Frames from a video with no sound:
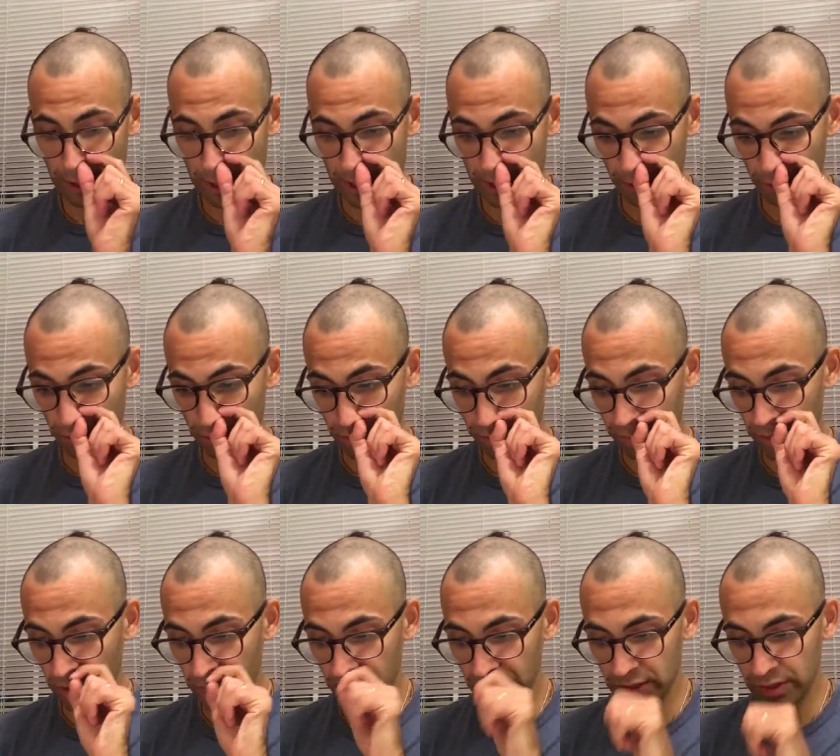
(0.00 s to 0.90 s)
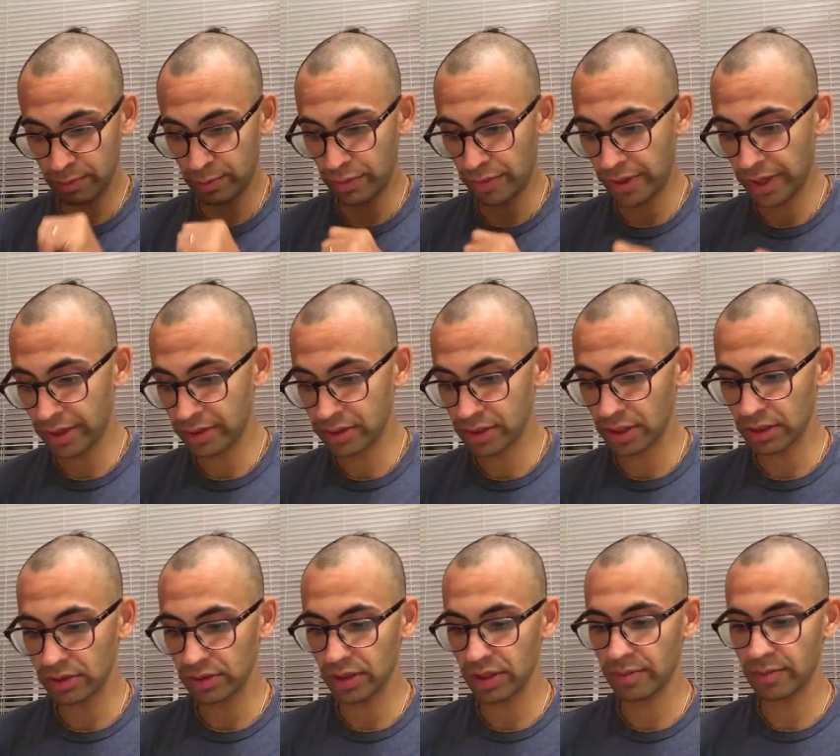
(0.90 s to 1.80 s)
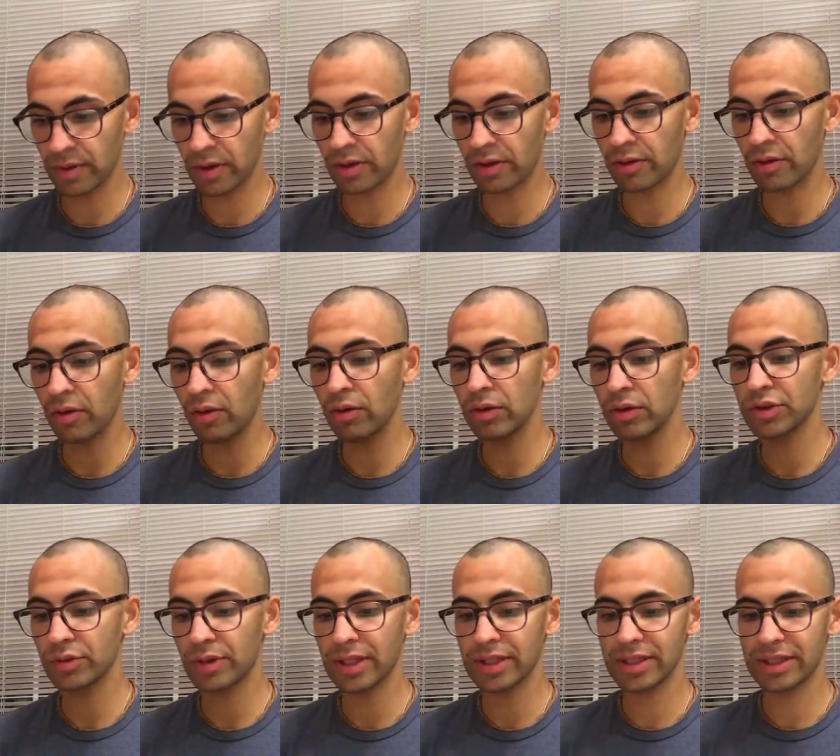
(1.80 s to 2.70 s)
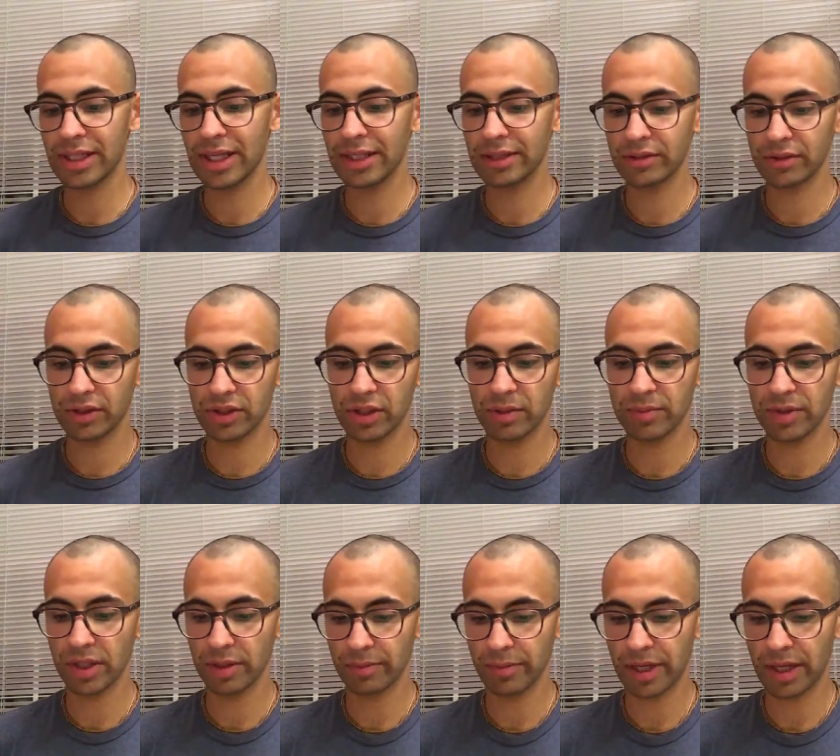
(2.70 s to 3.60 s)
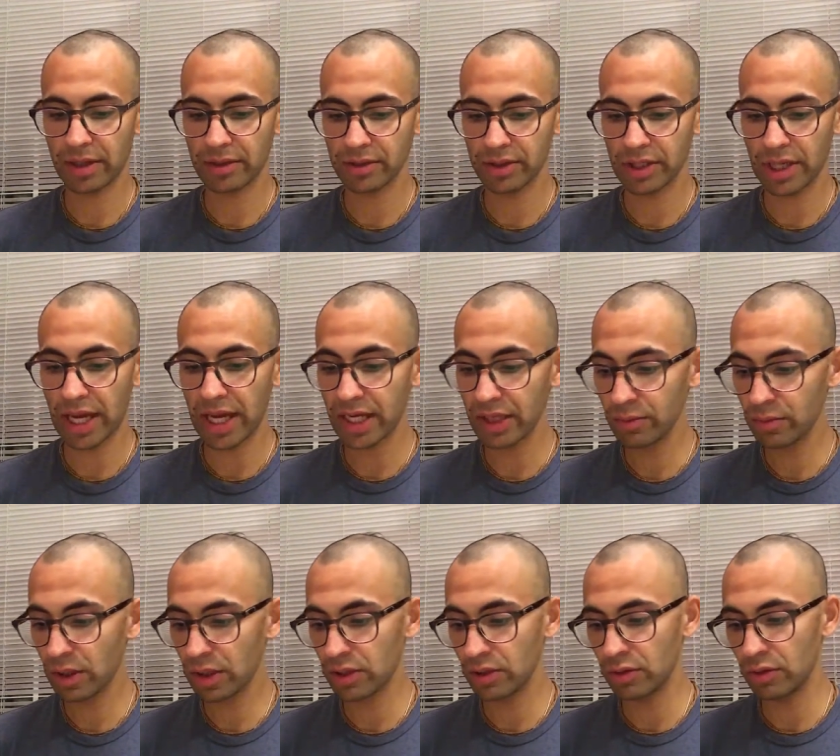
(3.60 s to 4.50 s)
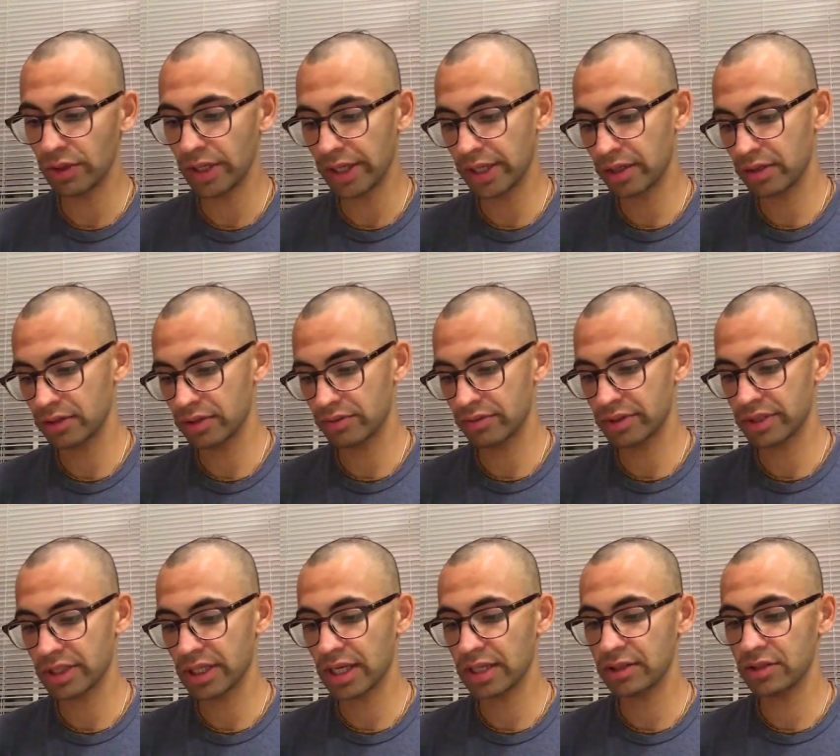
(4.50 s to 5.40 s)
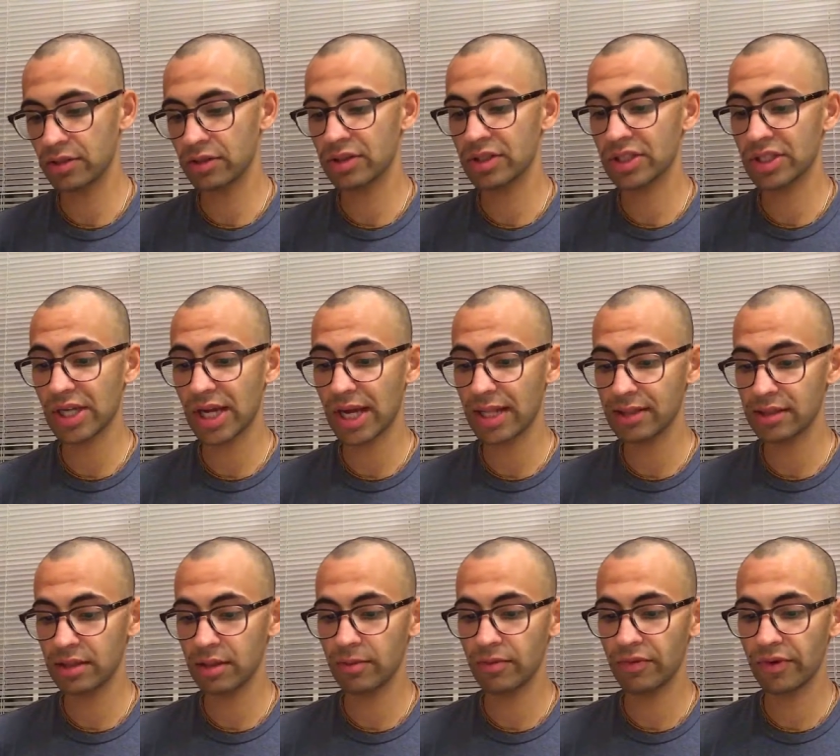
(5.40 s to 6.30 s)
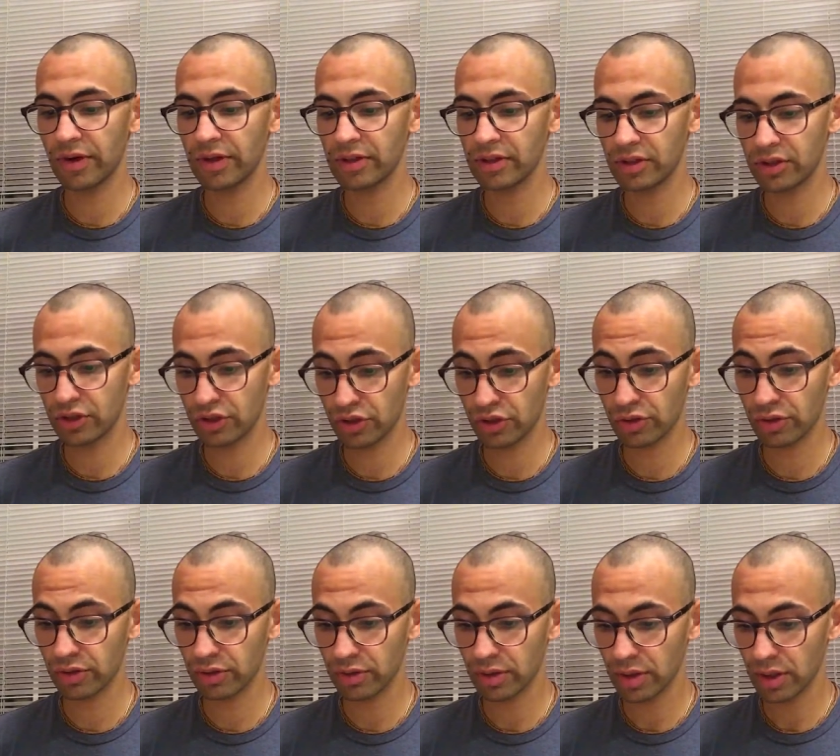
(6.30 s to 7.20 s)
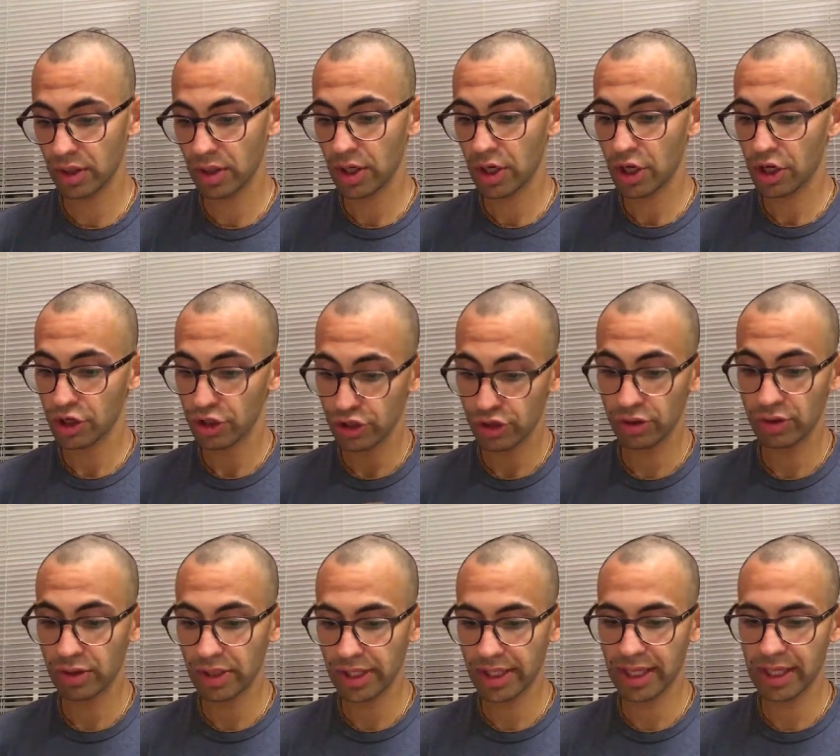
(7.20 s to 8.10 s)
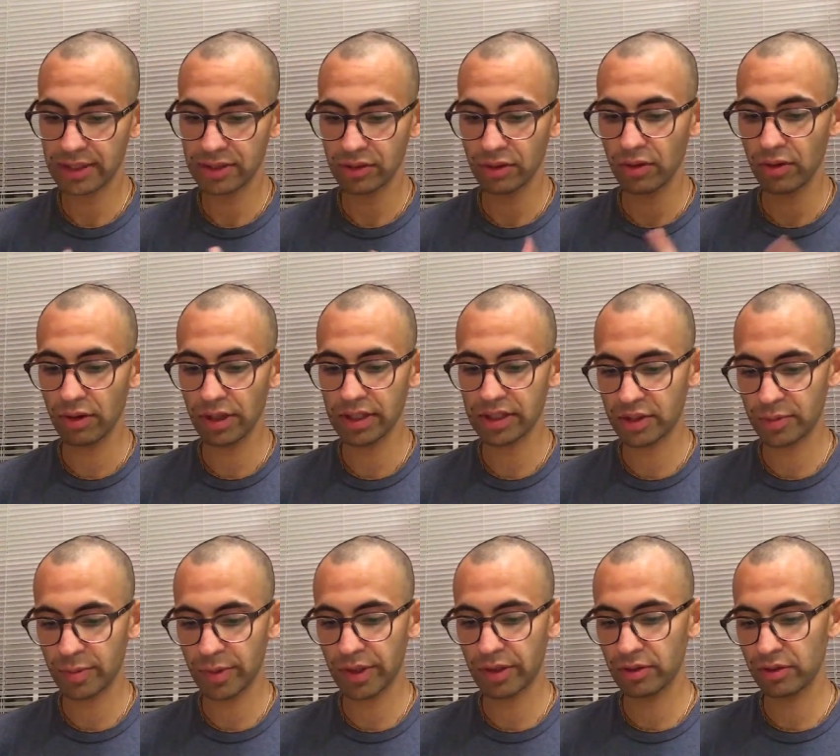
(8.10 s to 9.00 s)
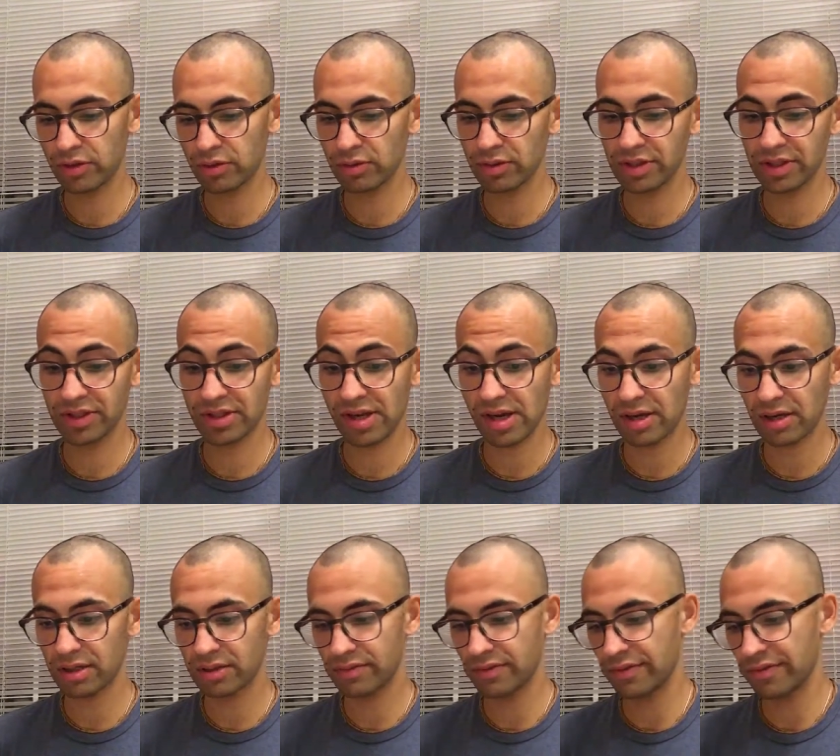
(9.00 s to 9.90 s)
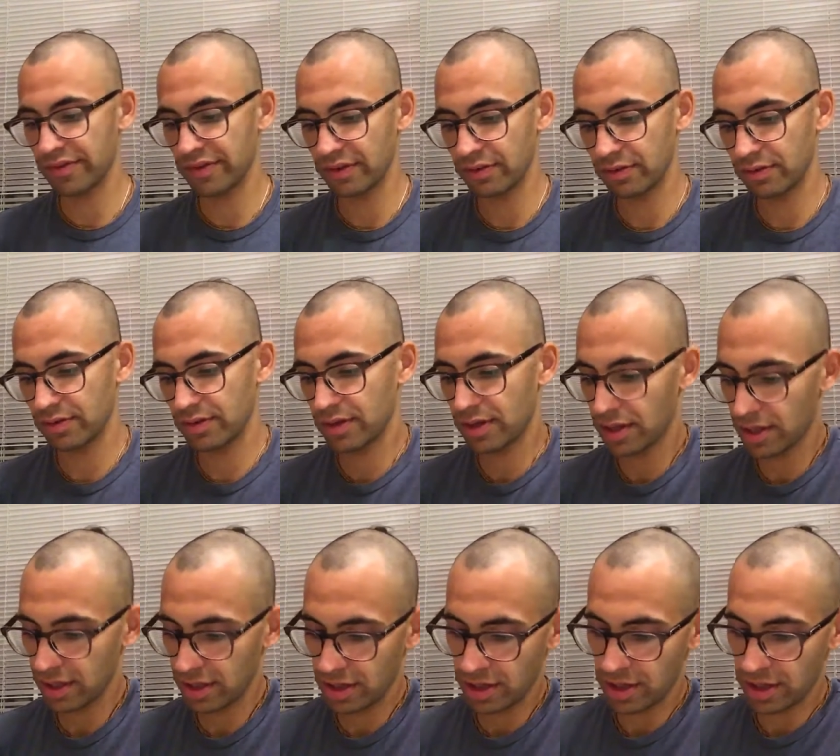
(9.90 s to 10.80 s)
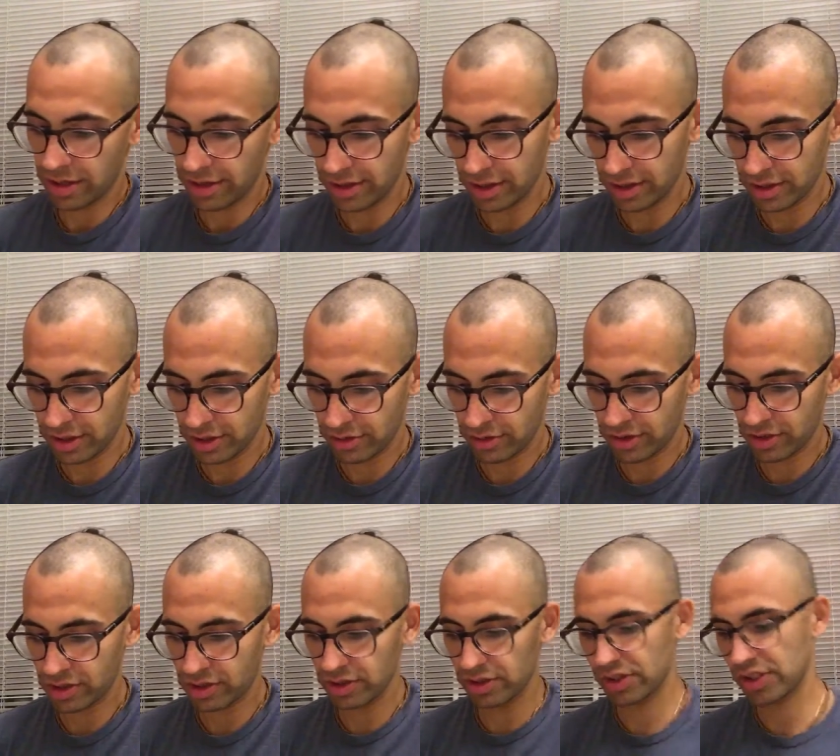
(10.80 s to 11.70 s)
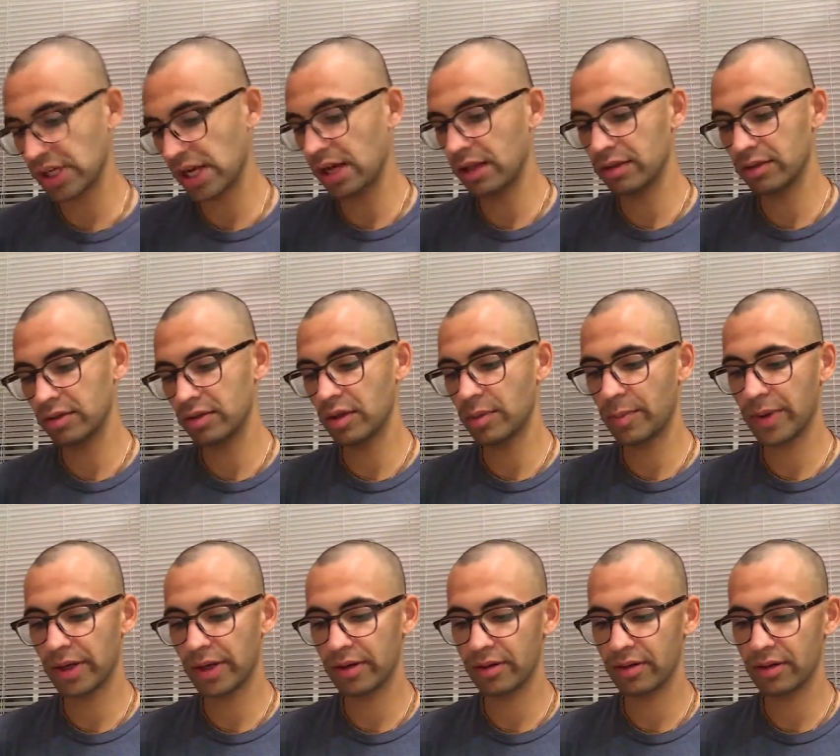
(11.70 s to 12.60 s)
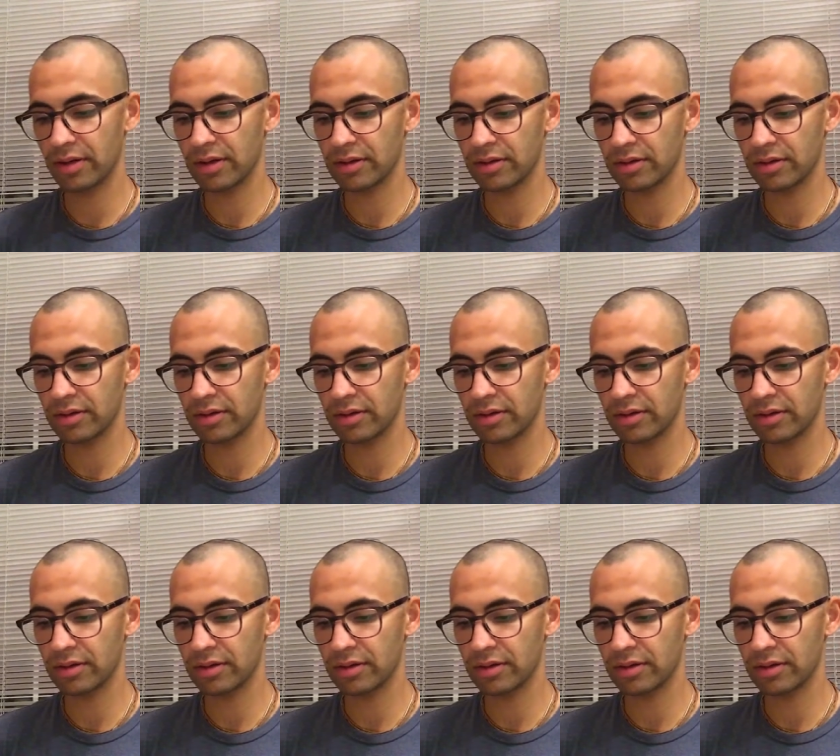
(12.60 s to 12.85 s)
and Lord Brahma's prayers unto him are all transcendental subject matters. Anyone who hears, recites, or chants them surely gets all his spiritual desires fulfilled. Thus Krishna's childhood appearance,